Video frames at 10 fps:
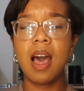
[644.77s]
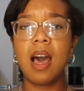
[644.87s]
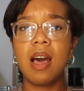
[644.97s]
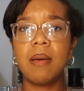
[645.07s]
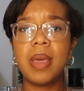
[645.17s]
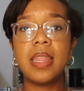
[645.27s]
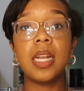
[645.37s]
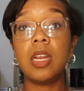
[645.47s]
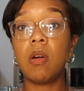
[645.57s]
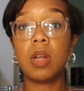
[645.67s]
And
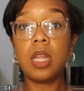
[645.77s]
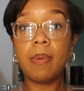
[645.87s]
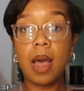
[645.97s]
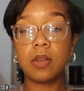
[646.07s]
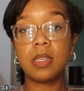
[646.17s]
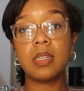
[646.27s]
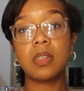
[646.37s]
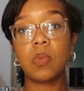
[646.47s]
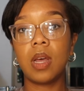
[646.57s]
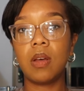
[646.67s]
then, you know, clubhouses
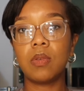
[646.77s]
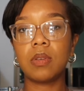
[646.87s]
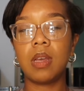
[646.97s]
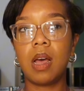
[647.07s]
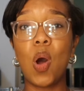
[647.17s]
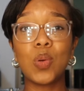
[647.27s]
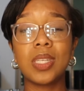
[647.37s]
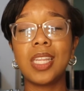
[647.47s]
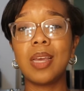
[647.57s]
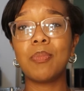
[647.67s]
as well,
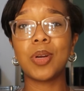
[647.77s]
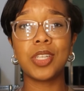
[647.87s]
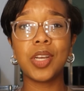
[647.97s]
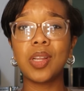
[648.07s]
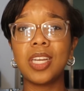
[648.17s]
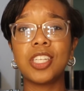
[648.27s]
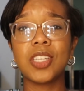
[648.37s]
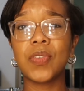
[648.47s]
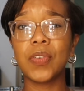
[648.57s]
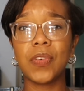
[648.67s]
hosting them particularly
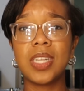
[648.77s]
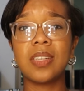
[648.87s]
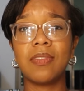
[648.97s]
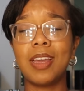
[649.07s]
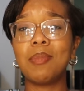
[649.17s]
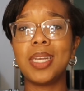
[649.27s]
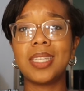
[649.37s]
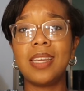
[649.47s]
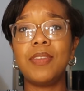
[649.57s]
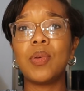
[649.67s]
just for friends and family.
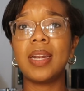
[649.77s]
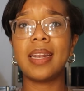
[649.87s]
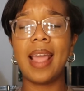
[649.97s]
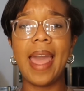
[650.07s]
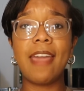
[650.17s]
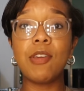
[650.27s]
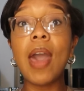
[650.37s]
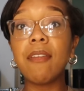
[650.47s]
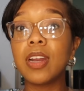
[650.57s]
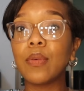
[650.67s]
See if you can, if you
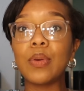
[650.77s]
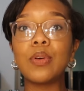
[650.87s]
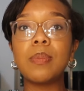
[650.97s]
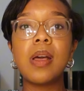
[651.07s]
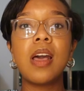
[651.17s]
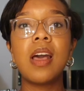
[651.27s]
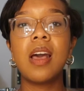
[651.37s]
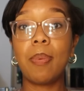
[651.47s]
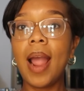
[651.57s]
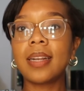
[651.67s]
have enough room.
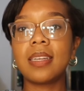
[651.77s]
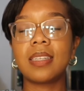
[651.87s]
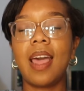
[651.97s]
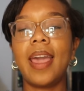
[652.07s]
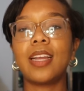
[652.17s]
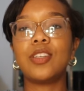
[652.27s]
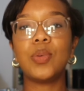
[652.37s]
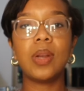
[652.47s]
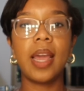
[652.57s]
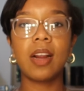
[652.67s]
I practice like
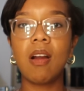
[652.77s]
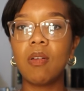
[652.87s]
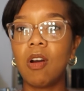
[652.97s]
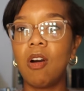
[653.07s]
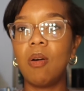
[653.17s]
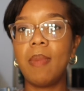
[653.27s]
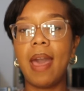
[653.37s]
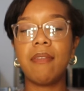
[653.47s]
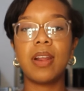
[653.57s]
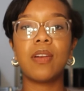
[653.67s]
do it at your own home,
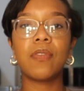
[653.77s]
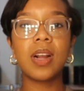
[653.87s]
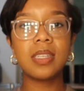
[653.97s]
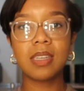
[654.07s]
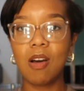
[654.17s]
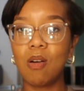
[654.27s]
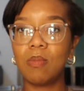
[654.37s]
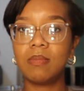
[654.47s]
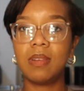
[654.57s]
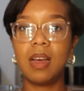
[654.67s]
have it at a friend's
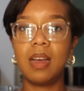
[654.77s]
home.